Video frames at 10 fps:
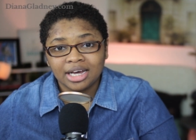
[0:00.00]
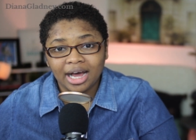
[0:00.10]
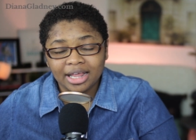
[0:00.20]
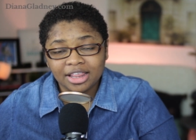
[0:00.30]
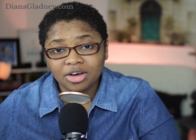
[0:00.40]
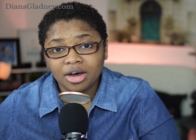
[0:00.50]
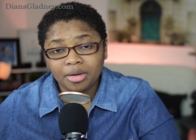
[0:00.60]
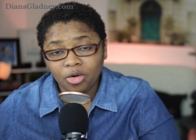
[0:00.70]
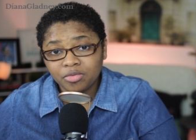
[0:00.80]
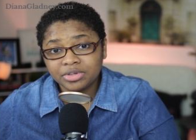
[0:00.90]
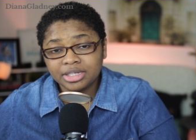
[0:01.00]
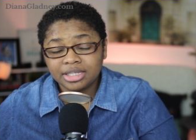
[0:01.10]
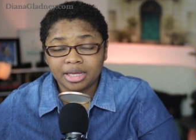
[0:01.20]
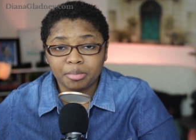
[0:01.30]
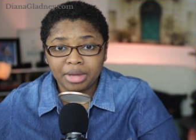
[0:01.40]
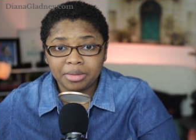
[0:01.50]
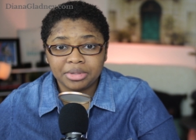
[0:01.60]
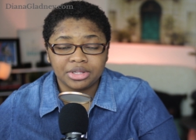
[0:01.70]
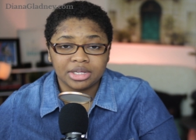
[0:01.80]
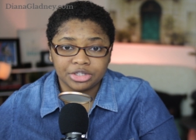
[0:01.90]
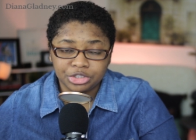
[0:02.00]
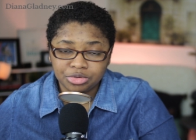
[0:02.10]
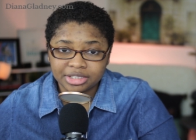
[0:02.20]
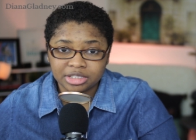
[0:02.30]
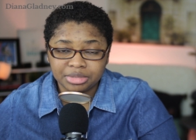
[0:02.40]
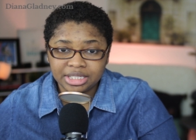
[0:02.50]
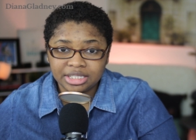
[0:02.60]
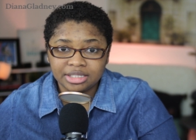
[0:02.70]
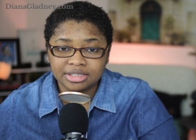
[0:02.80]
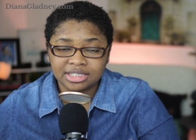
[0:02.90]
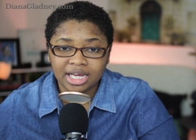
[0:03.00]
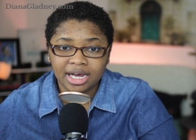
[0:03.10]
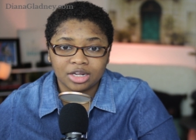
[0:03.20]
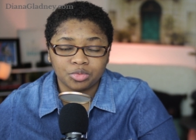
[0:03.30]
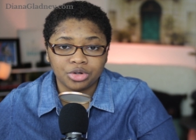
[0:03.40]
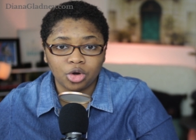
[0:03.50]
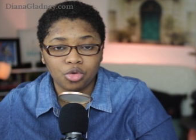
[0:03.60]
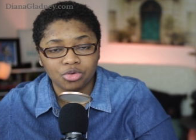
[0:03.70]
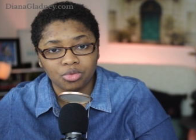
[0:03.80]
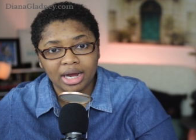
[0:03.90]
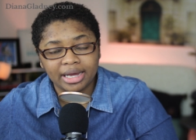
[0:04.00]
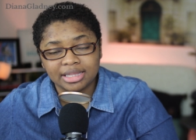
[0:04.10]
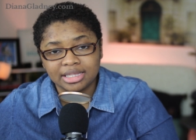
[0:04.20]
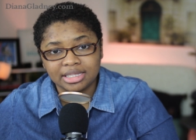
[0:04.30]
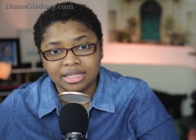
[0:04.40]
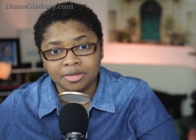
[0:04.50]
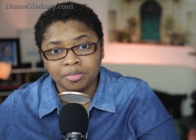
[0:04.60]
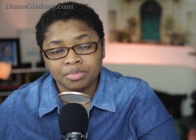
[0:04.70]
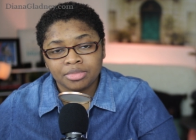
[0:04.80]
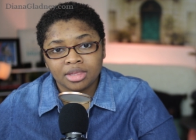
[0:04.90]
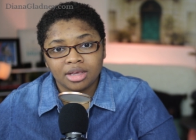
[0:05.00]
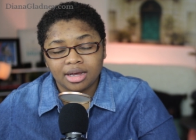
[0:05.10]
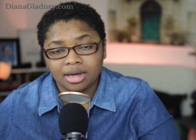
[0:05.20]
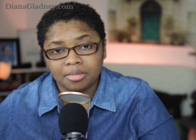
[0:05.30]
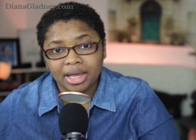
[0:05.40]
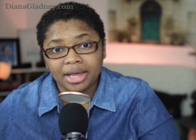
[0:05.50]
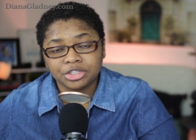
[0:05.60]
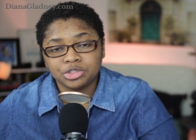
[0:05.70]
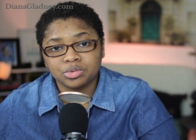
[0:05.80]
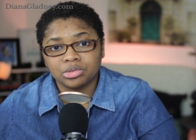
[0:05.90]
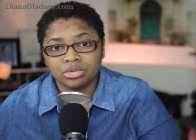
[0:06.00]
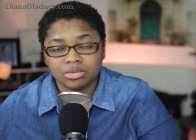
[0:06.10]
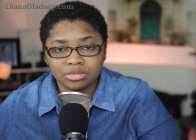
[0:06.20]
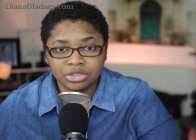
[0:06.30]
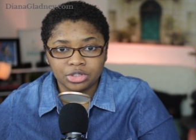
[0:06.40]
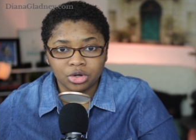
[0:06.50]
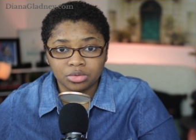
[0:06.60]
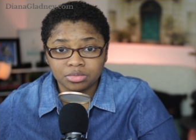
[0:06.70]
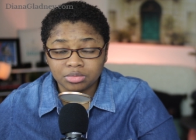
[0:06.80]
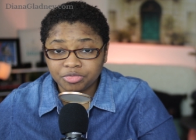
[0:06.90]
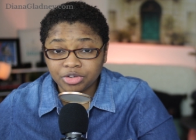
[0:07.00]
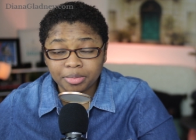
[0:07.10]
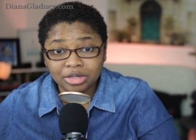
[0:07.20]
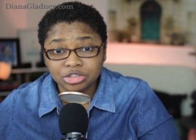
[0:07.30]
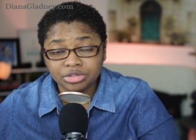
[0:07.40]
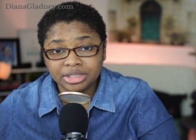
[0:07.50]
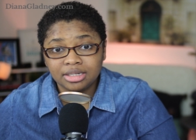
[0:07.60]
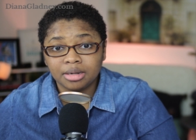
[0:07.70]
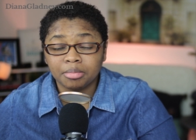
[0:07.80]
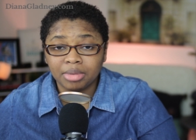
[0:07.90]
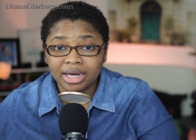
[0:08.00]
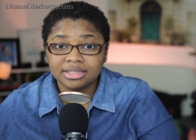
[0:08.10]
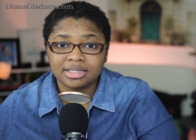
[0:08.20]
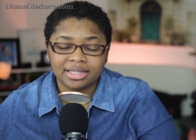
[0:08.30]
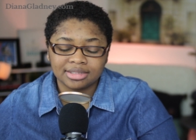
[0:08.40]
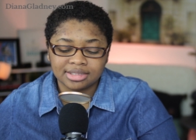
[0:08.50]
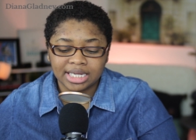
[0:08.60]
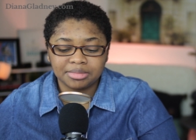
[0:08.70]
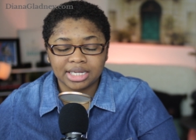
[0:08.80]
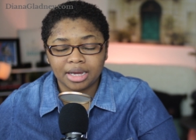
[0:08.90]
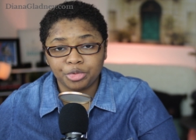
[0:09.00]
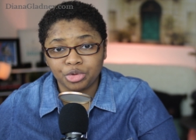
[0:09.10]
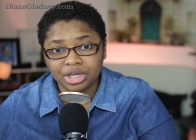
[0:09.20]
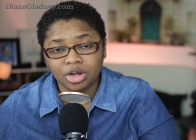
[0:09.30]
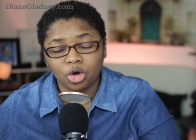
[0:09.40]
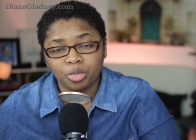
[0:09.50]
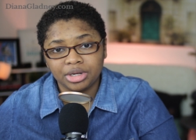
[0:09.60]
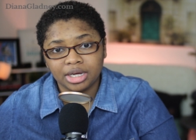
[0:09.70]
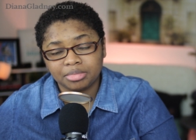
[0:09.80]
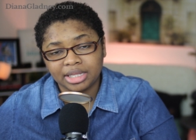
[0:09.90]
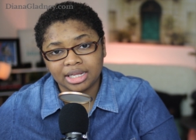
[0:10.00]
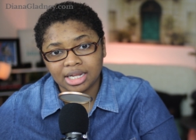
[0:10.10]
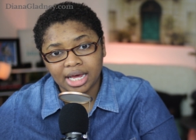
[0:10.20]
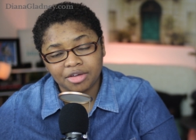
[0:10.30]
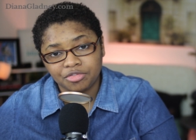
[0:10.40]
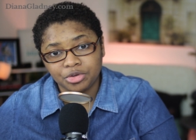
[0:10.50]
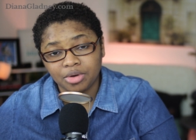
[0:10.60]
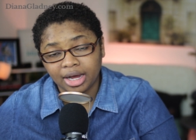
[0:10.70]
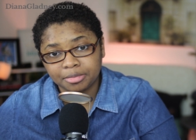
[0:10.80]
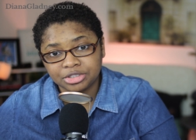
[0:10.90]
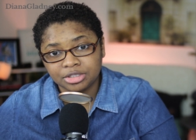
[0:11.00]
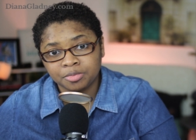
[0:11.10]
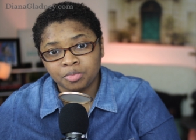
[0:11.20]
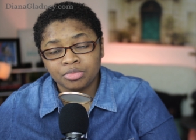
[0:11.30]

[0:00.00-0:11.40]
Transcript: I thought hopefully that maybe the USB side would override the um, actual, you know, flip out screen, but at the same time, you can open up that live view option